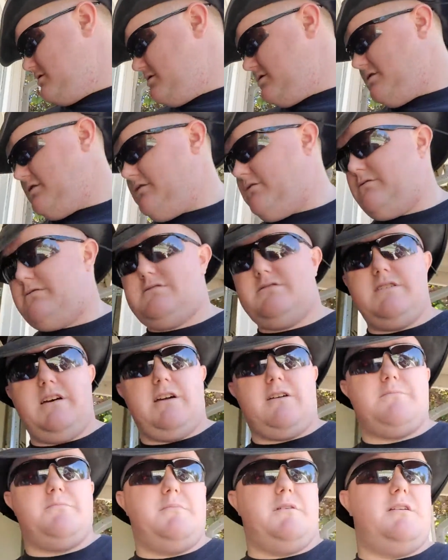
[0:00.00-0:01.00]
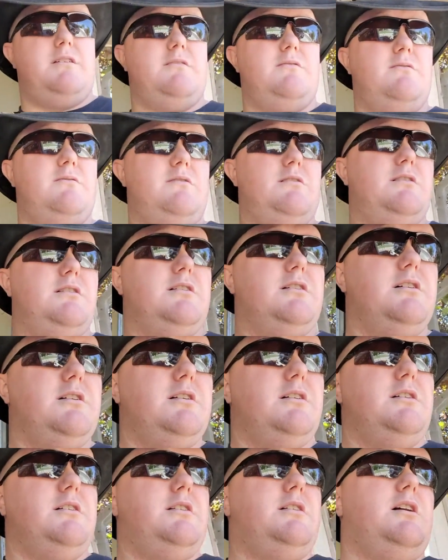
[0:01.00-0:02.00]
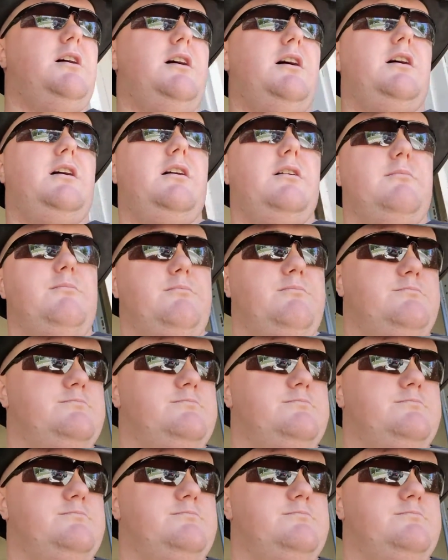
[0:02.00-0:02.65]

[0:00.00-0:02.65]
here in Sacramento. Um,